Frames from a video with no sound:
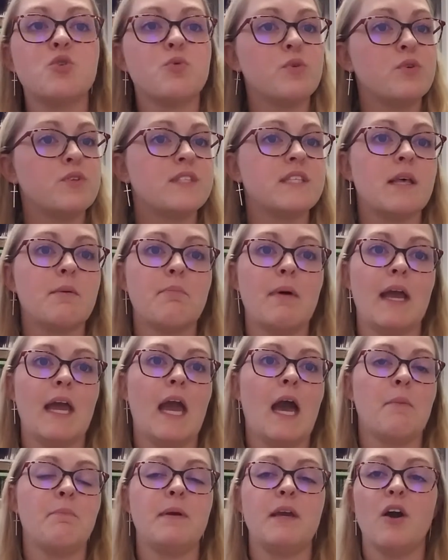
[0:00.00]
Jerusalem My
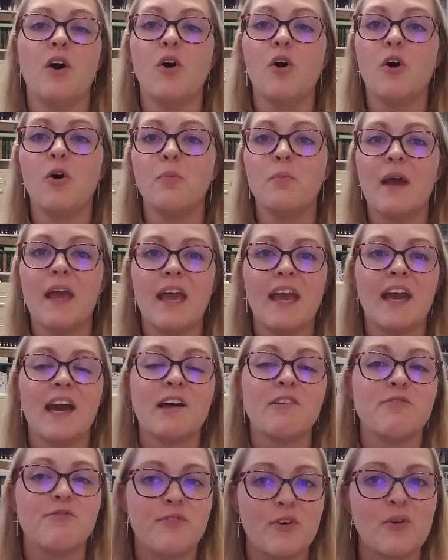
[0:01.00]
Happy Home,
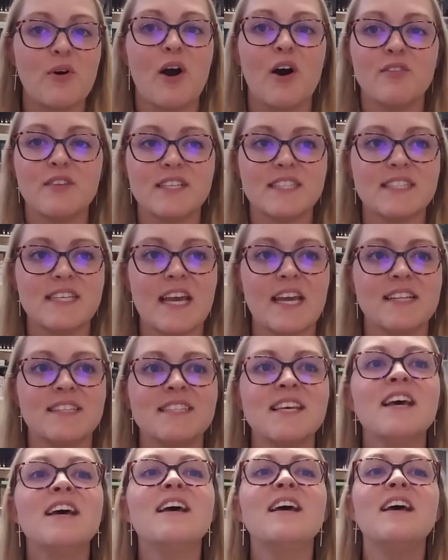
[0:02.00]
and For All the Saints.
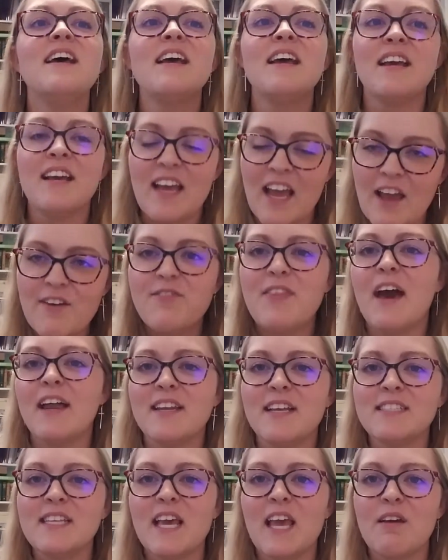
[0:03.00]
If that
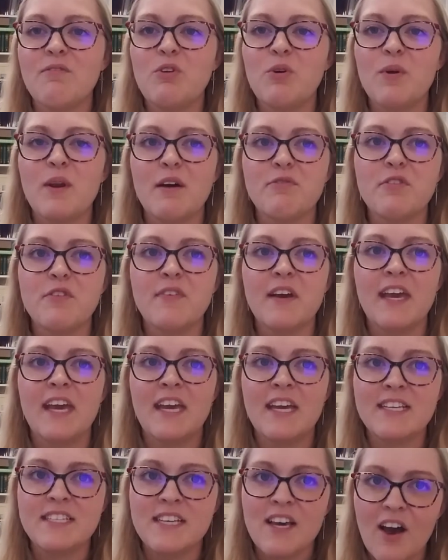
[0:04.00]
doesn't give you enough of a
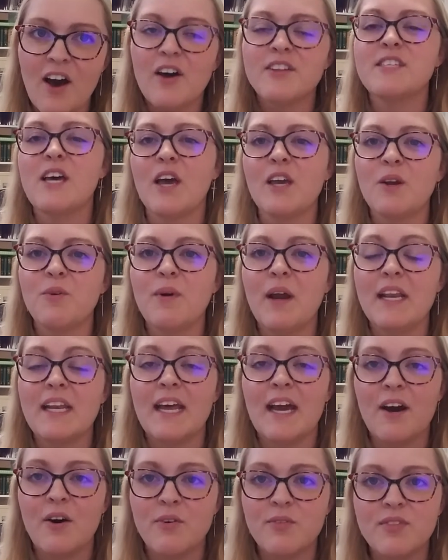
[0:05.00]
hint, I'll tell you right
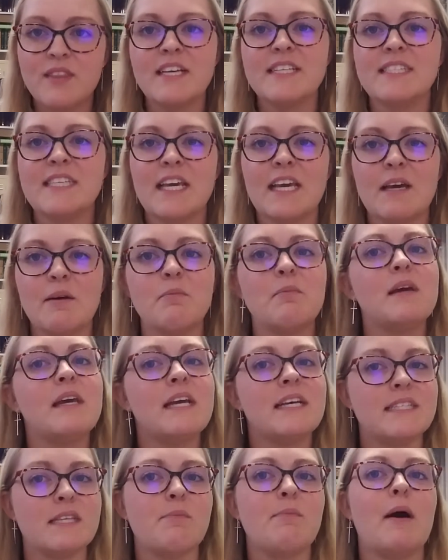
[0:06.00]
now, this hymn
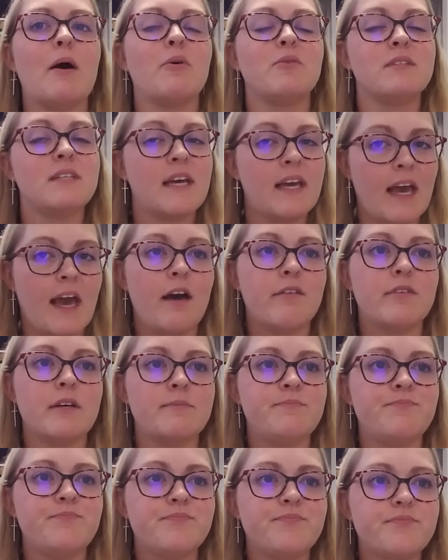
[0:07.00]
is about
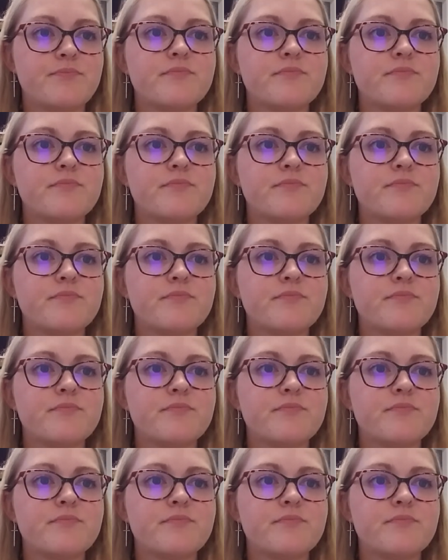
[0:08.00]
heaven.